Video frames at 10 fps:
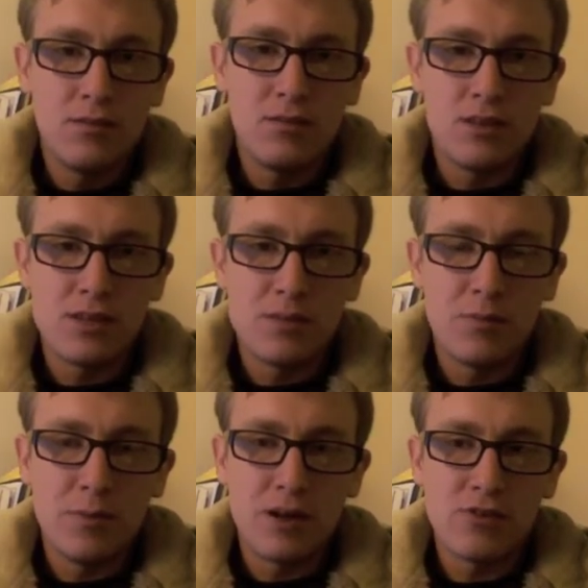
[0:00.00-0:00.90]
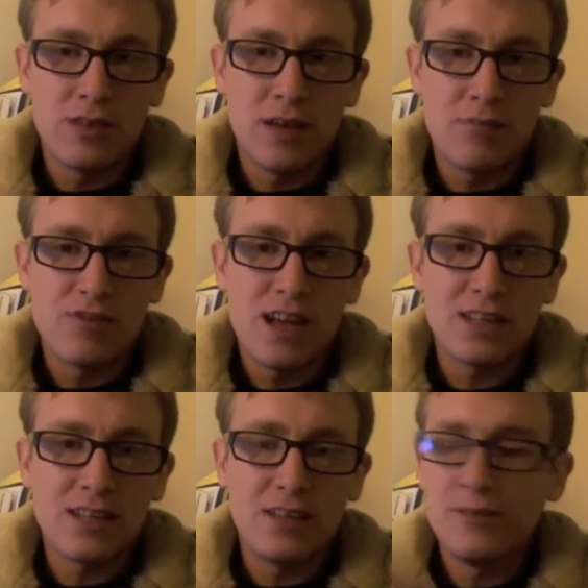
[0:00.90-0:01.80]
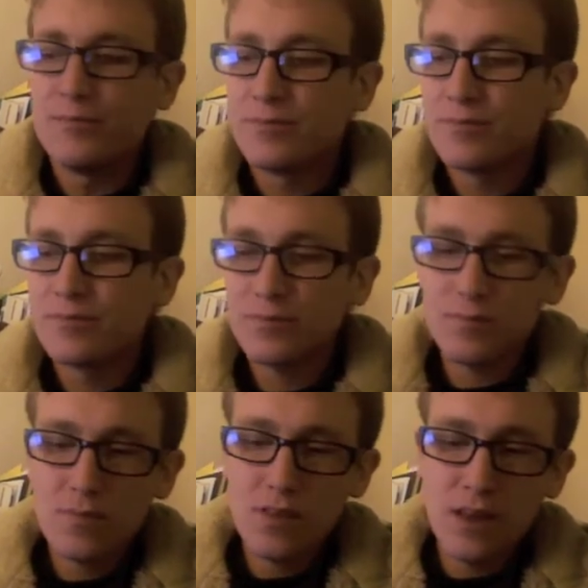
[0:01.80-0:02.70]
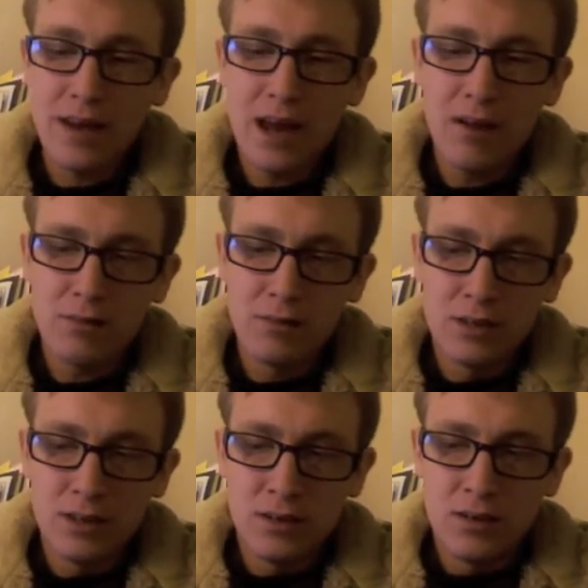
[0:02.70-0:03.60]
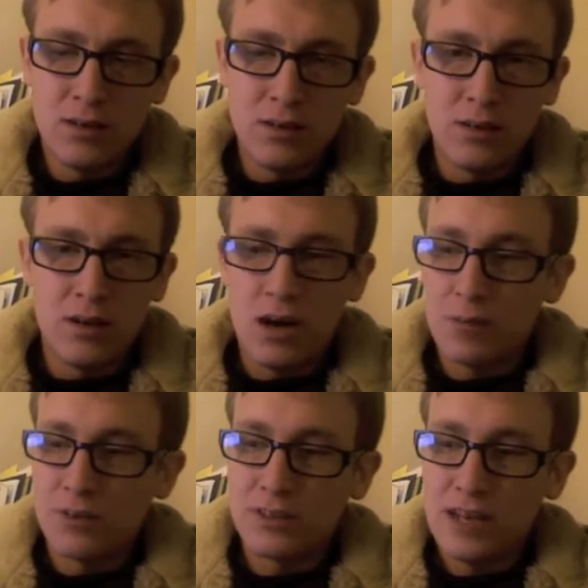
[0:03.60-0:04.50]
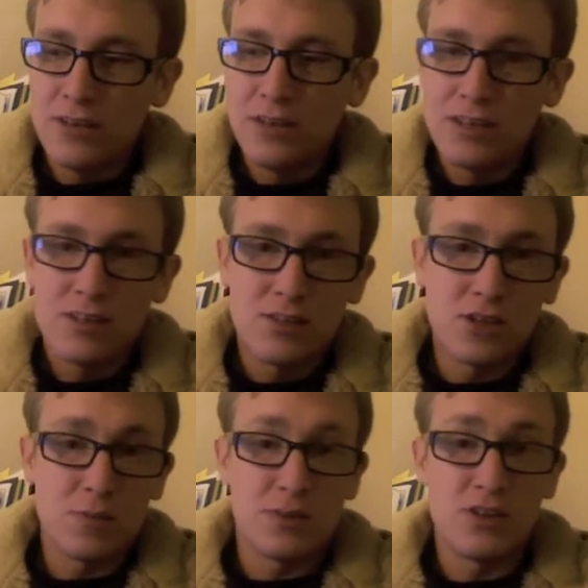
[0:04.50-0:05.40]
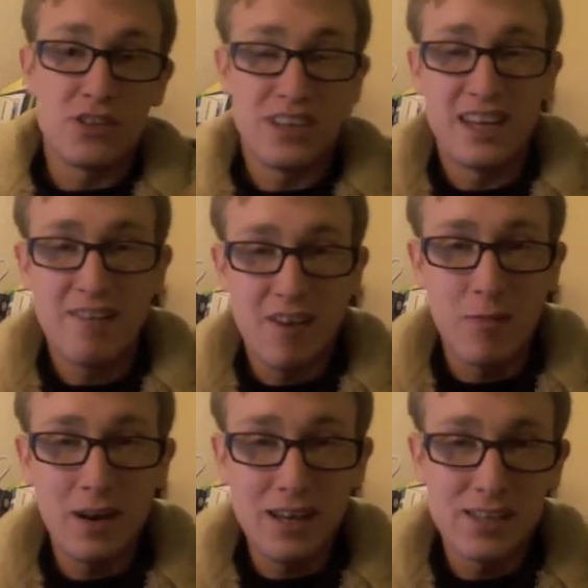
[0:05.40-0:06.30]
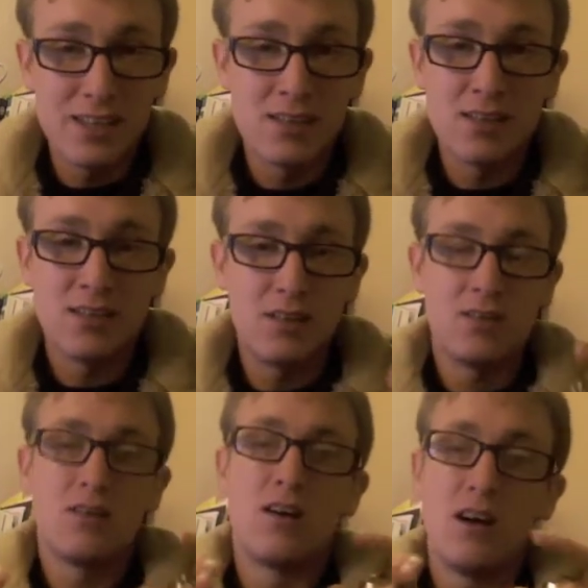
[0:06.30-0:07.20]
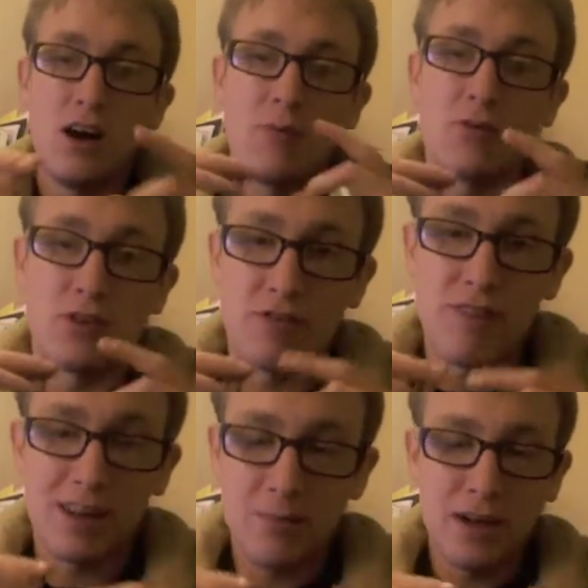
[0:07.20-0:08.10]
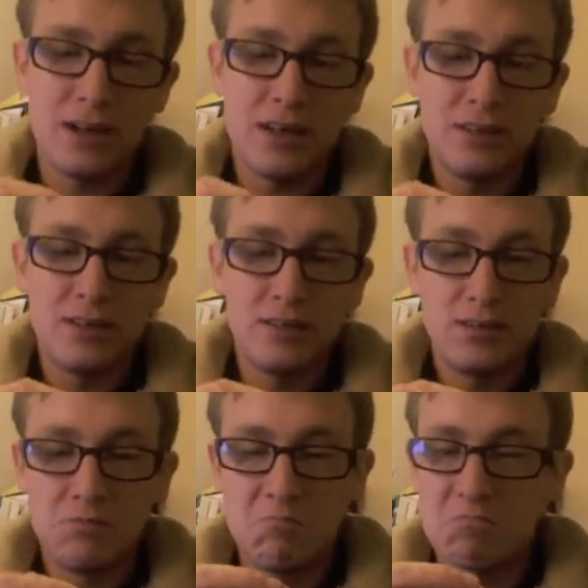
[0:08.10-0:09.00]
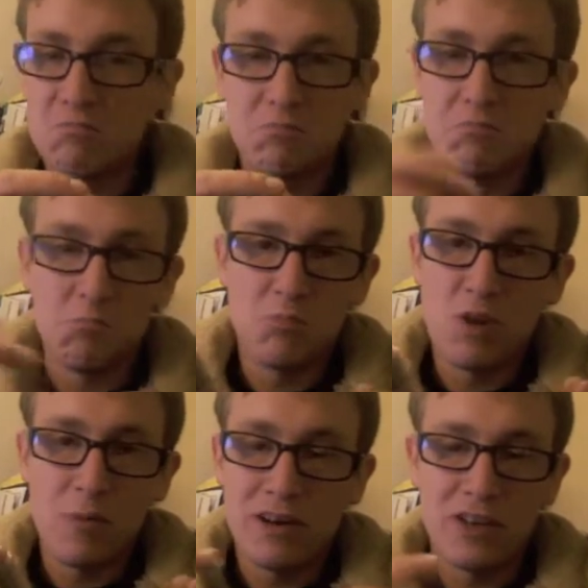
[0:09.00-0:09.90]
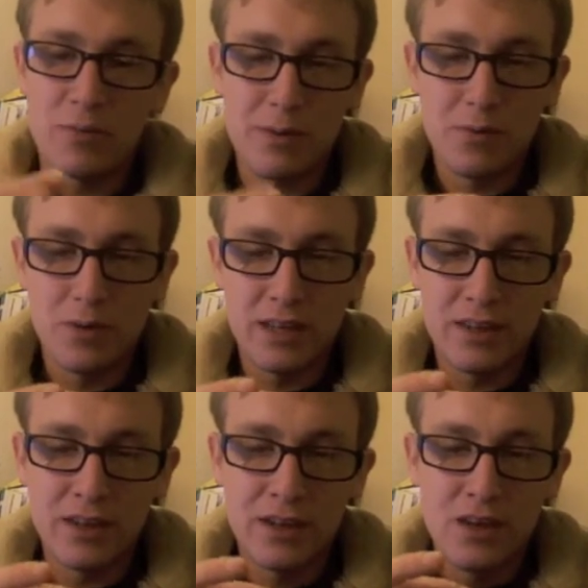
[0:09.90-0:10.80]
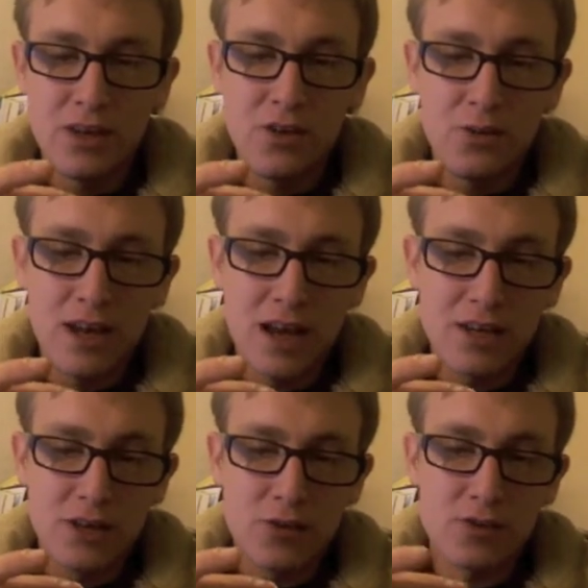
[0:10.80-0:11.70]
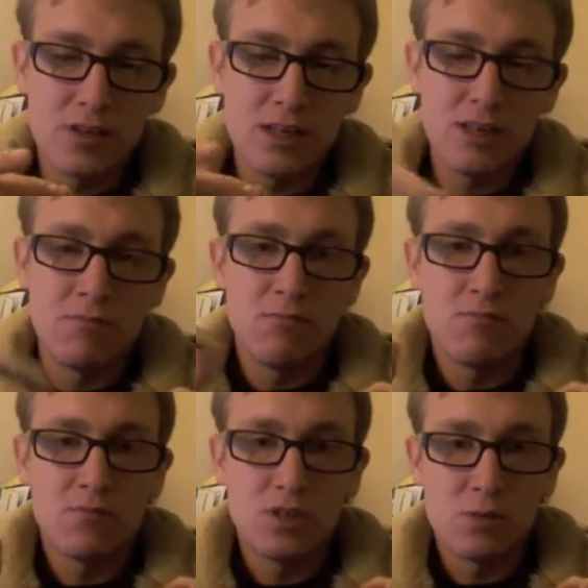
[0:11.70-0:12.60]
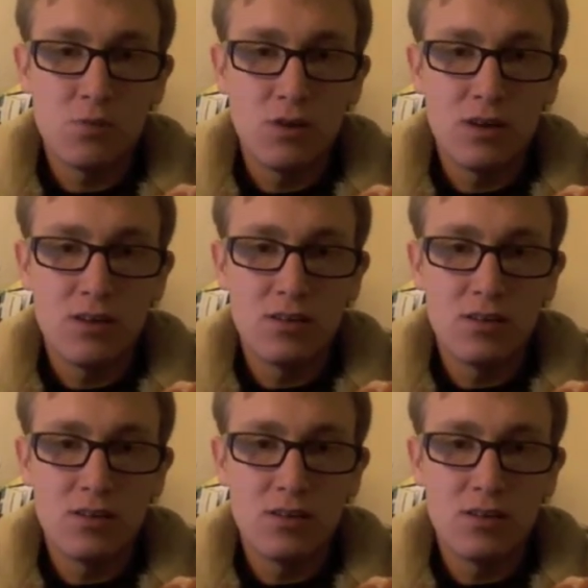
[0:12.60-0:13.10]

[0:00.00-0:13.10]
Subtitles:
Nice simple battery there, protected. Now, I'm going to tell you this just because you're going to hear it other places. I'm not going to recommend it. Not many other people will either. You can use the smaller